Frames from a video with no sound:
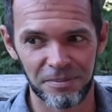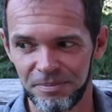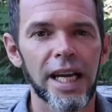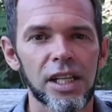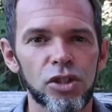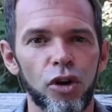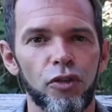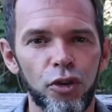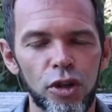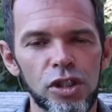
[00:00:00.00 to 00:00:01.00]
Okay, so
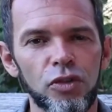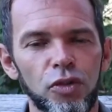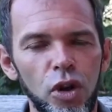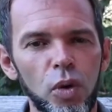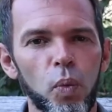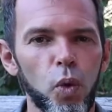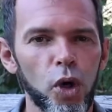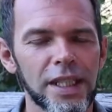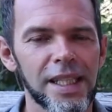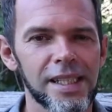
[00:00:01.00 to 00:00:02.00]
first of all,
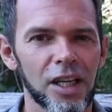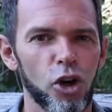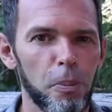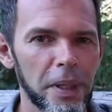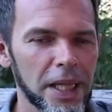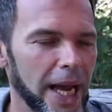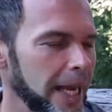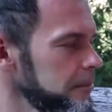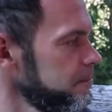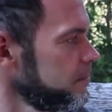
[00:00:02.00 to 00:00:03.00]
what is the open line?